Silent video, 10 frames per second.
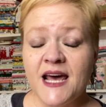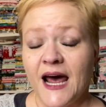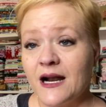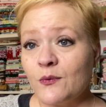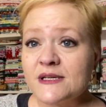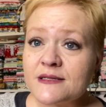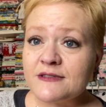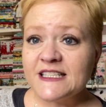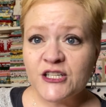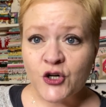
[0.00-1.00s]
And I wasn't
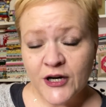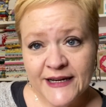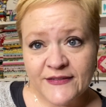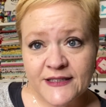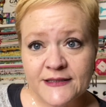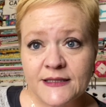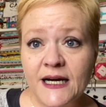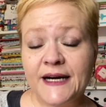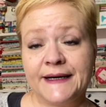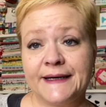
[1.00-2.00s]
really craving
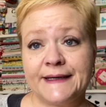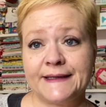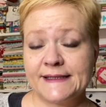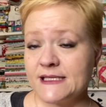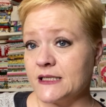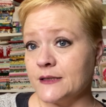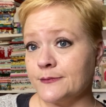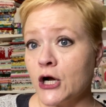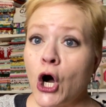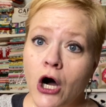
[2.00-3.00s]

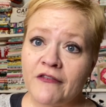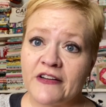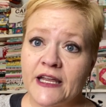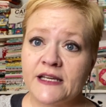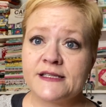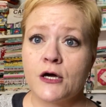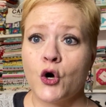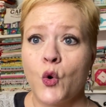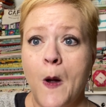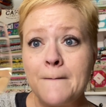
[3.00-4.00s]
some coffee,
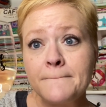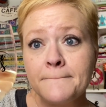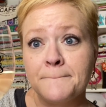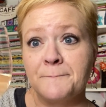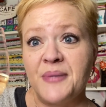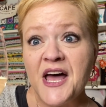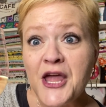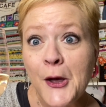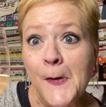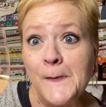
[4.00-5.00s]
so
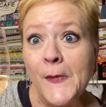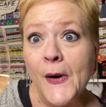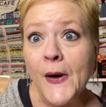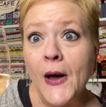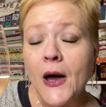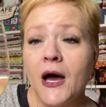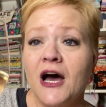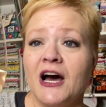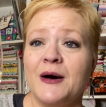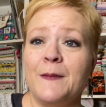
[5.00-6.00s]
bam!
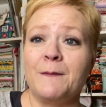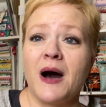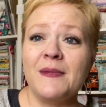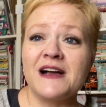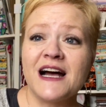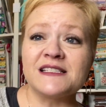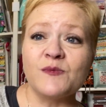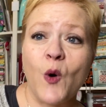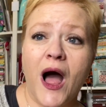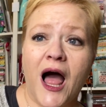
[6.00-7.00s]
Mama got some
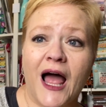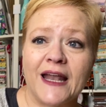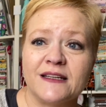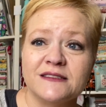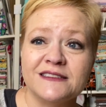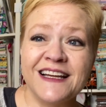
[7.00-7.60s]
wine.